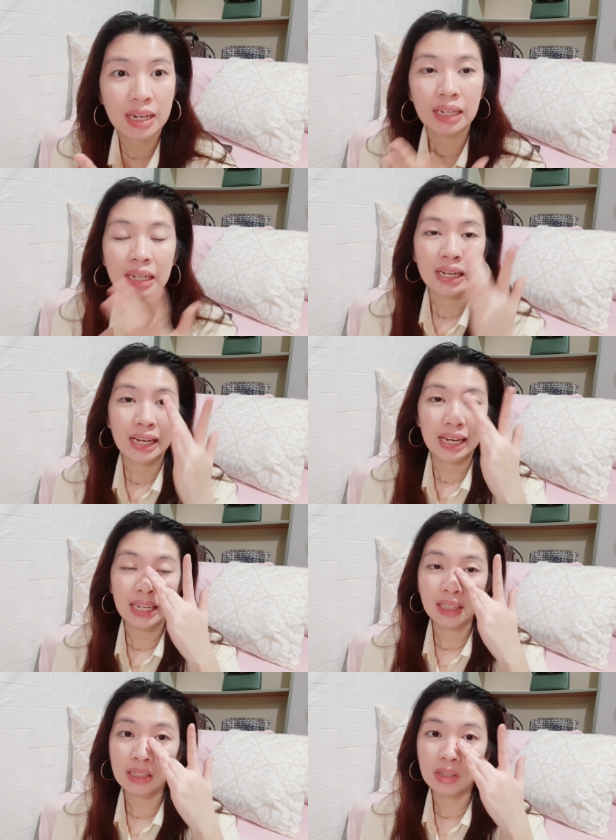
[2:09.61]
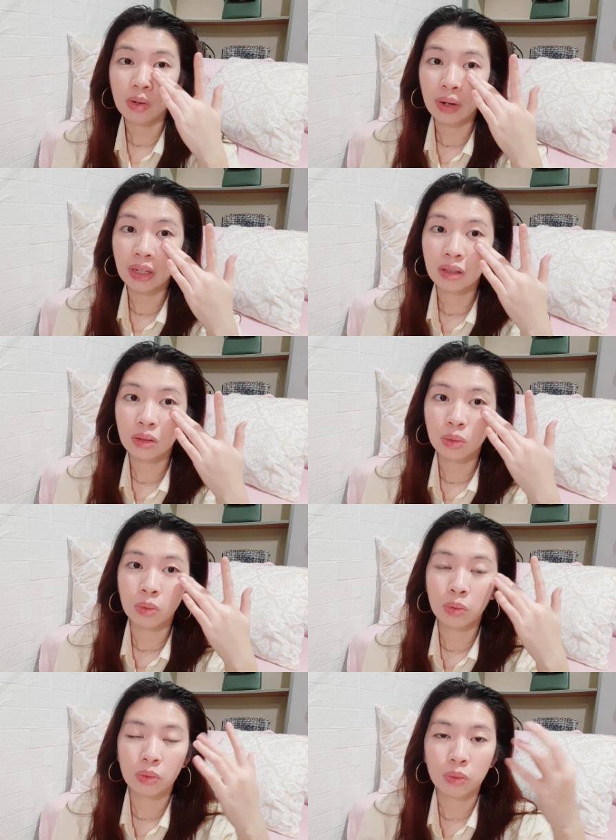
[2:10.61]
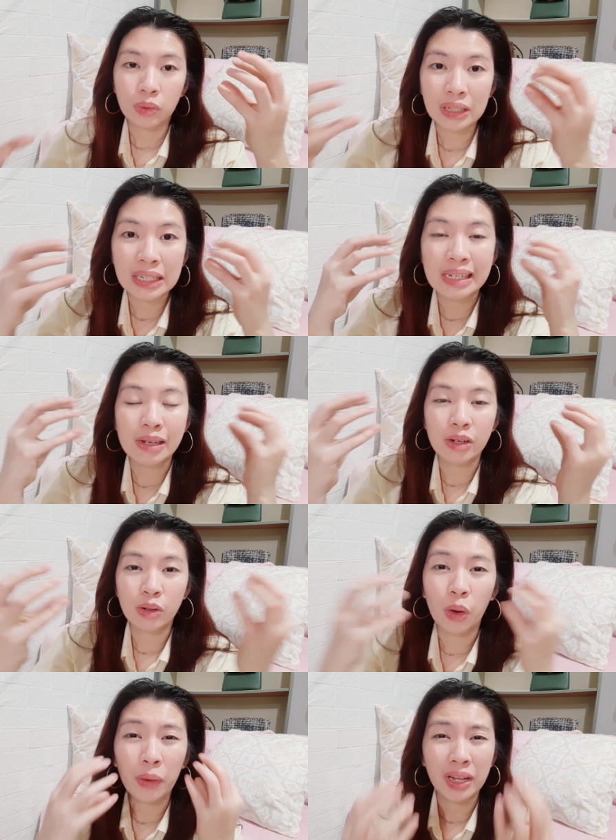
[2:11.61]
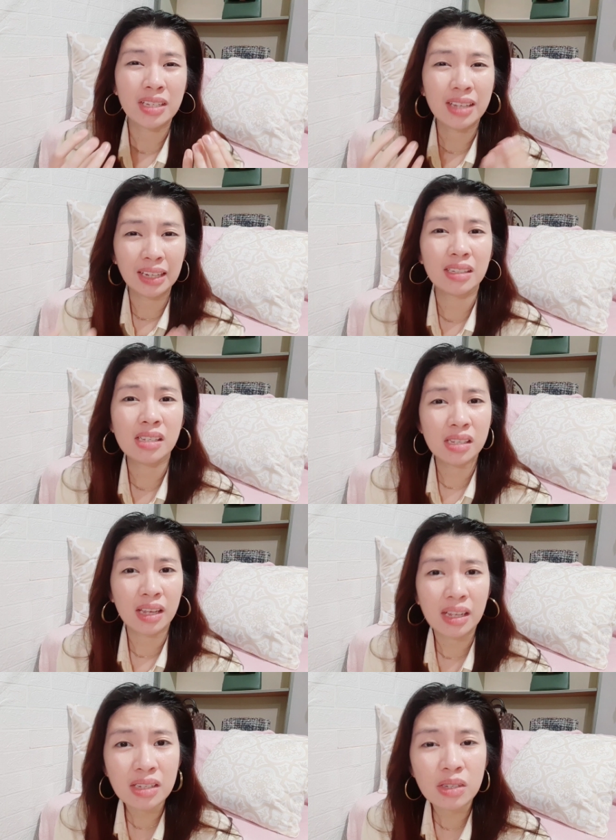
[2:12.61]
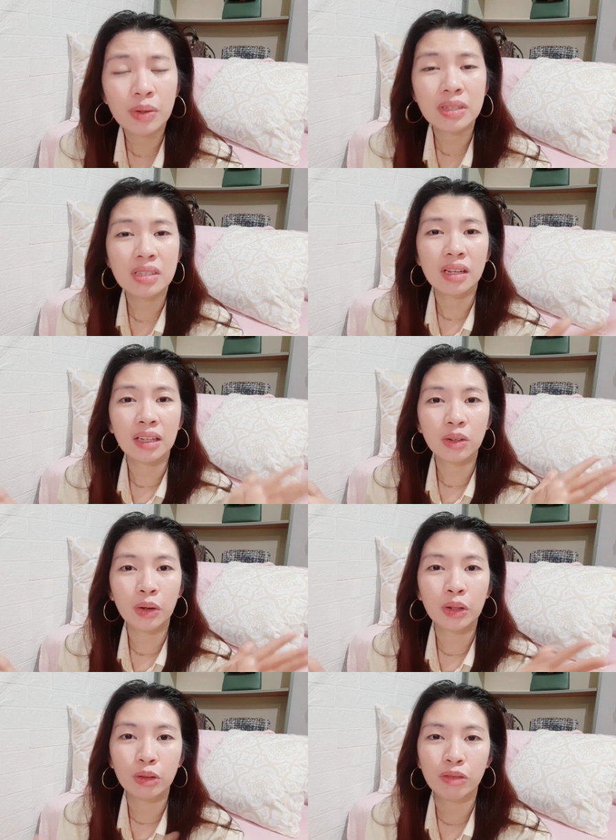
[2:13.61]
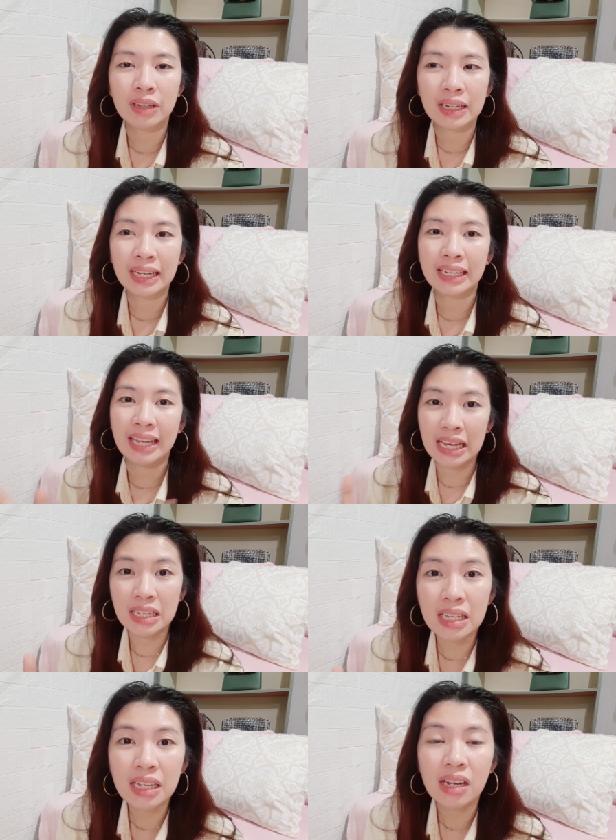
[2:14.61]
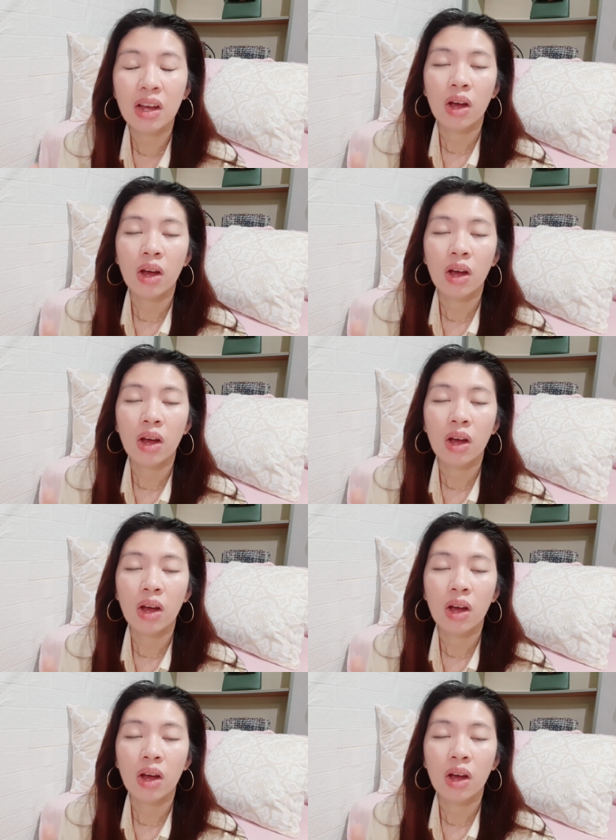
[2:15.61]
Like it's going to really go inside the skin so it's not going to feel like cakey